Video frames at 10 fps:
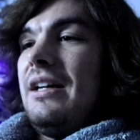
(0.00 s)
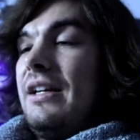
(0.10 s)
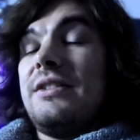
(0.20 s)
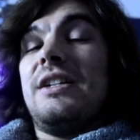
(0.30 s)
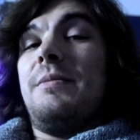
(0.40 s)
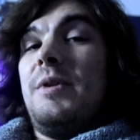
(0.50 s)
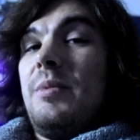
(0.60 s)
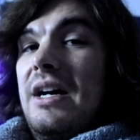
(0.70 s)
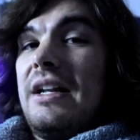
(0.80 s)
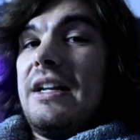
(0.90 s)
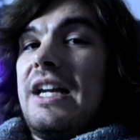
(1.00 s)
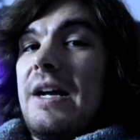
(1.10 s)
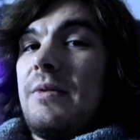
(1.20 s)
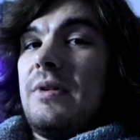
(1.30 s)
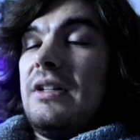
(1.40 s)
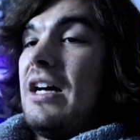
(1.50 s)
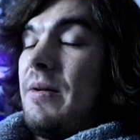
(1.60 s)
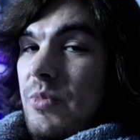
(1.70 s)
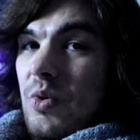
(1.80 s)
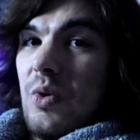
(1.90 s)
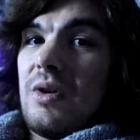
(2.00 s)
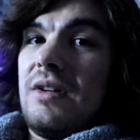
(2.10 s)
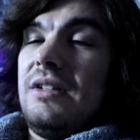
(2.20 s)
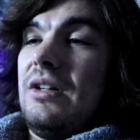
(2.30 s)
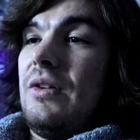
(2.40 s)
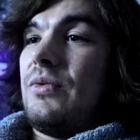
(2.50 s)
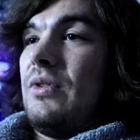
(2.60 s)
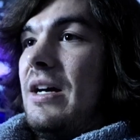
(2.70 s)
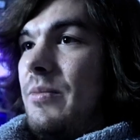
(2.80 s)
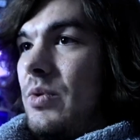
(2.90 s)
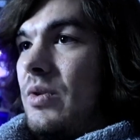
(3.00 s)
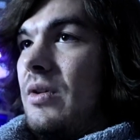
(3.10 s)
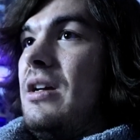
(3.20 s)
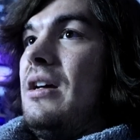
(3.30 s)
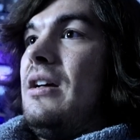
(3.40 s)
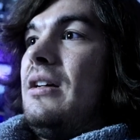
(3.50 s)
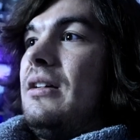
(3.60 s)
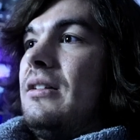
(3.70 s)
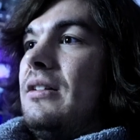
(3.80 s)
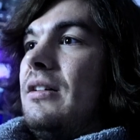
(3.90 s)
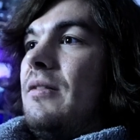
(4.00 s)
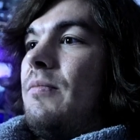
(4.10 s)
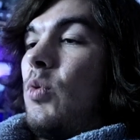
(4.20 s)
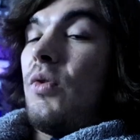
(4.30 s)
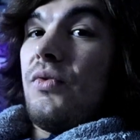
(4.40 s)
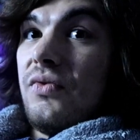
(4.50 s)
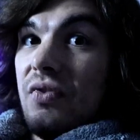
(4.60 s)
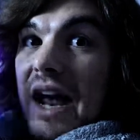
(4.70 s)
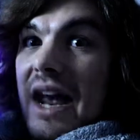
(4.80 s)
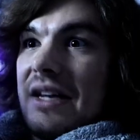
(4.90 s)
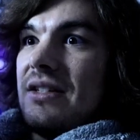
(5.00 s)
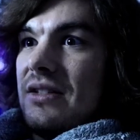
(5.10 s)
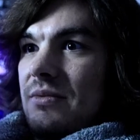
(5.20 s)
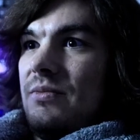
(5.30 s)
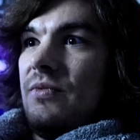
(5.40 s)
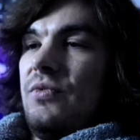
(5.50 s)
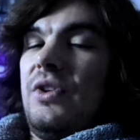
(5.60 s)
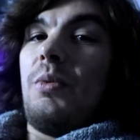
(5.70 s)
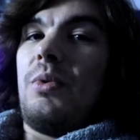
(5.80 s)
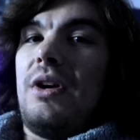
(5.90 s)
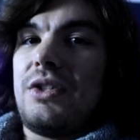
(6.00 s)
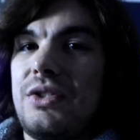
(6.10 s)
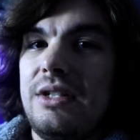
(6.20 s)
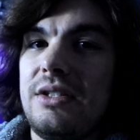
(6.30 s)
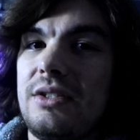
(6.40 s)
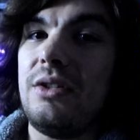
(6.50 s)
He's going to be behind the camera a lot more, you know, for a lot more more vast video productions.